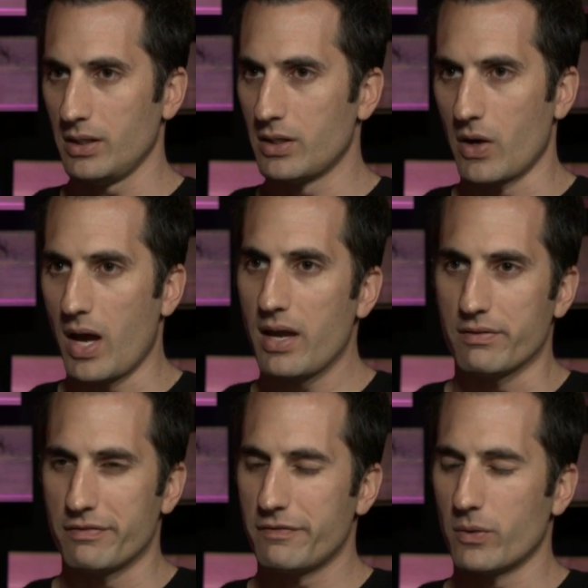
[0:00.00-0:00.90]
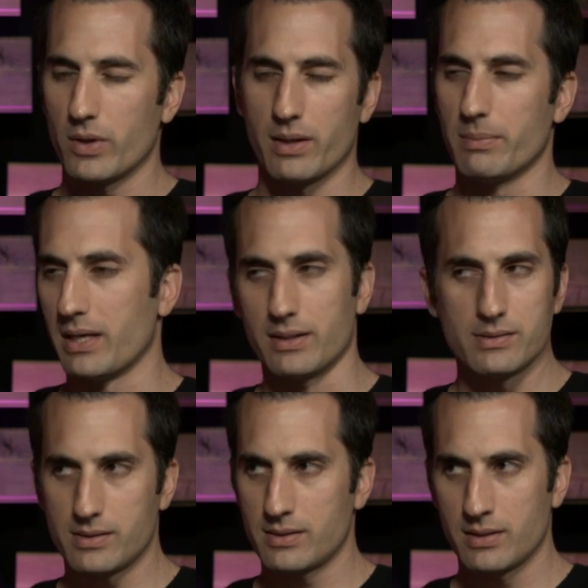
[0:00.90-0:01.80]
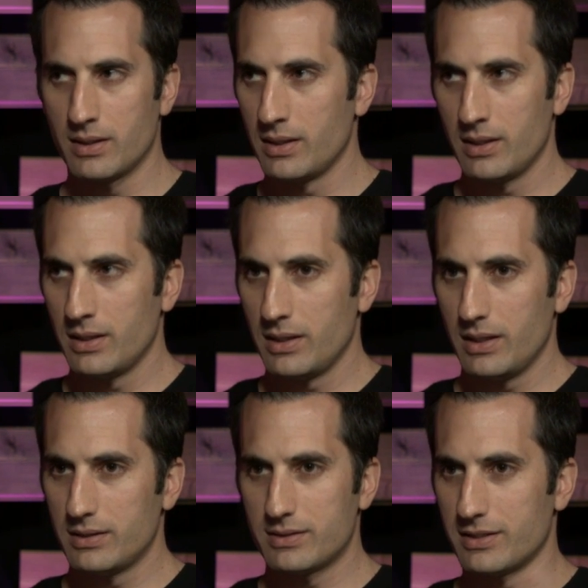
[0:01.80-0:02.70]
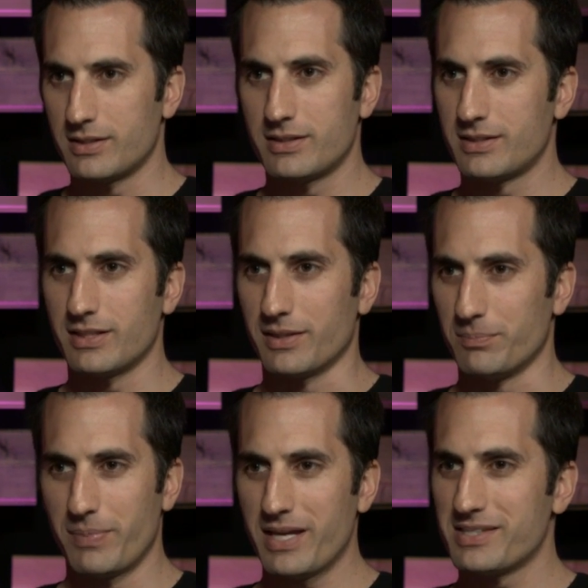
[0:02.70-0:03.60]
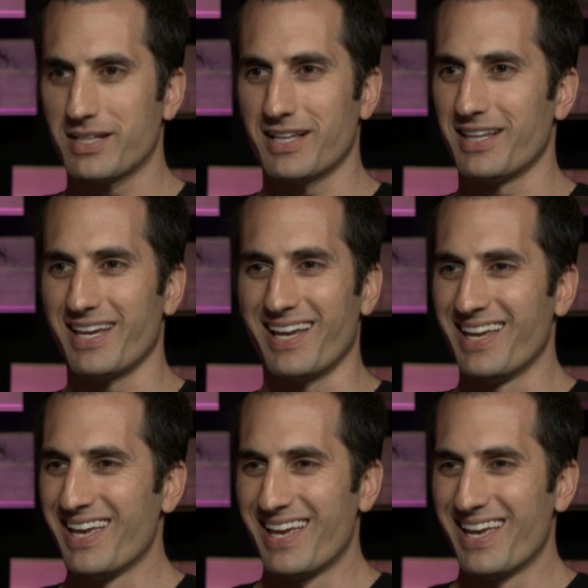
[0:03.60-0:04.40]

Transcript: you know, I have 40 minutes to to basically